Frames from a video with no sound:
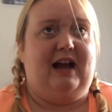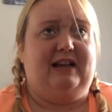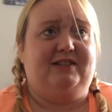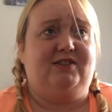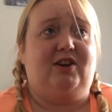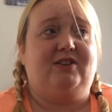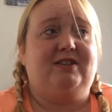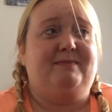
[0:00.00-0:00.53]
I
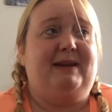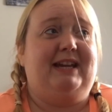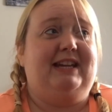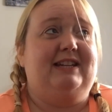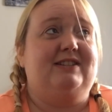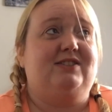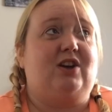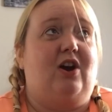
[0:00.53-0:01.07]
started
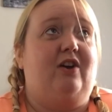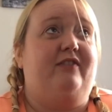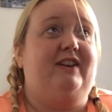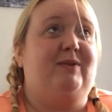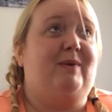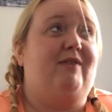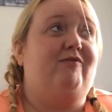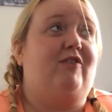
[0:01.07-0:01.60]
making a scarf
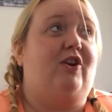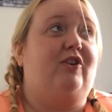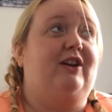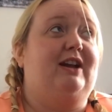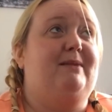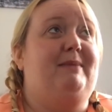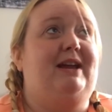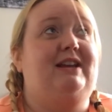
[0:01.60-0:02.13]
and it went wrong,
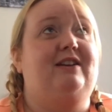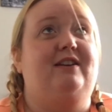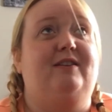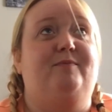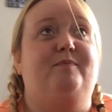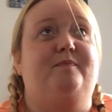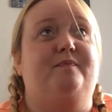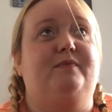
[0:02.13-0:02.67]
and I made
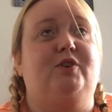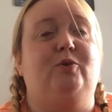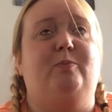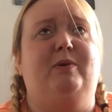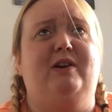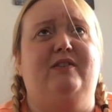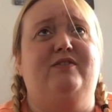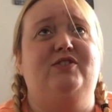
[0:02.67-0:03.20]
a
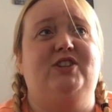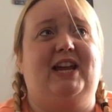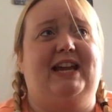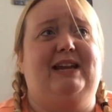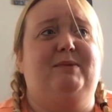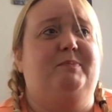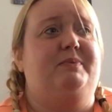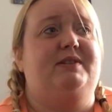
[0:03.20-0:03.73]
couple of
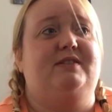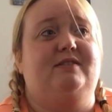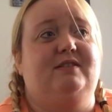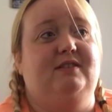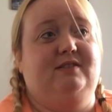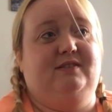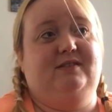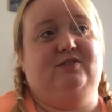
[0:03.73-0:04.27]

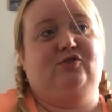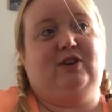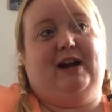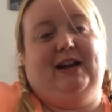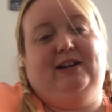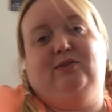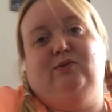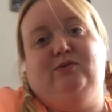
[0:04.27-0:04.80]
shapes,
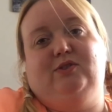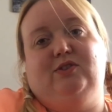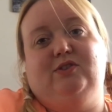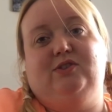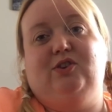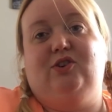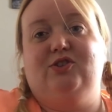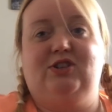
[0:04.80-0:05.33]
triangles
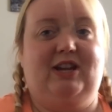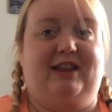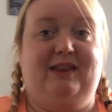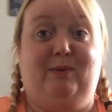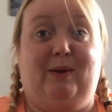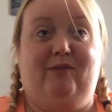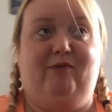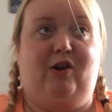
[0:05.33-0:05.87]
and such, and
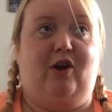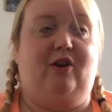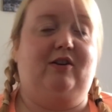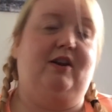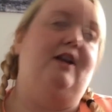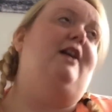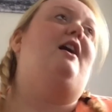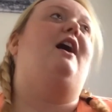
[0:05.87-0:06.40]
they went wrong.